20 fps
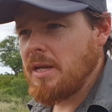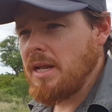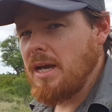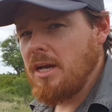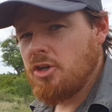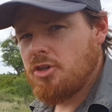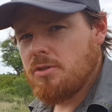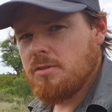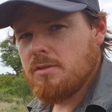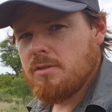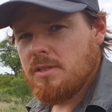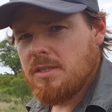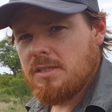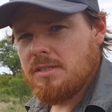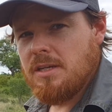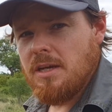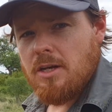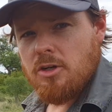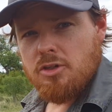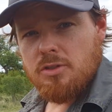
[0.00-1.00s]

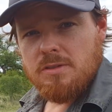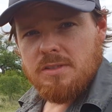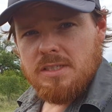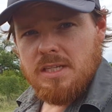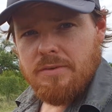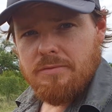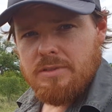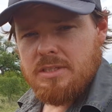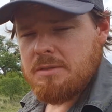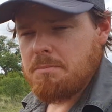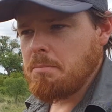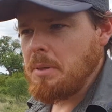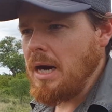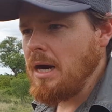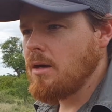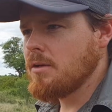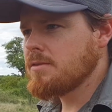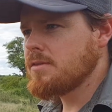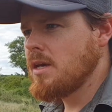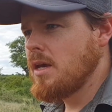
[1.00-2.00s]
160, 170
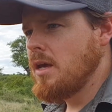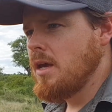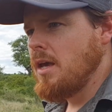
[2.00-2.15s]
pounds.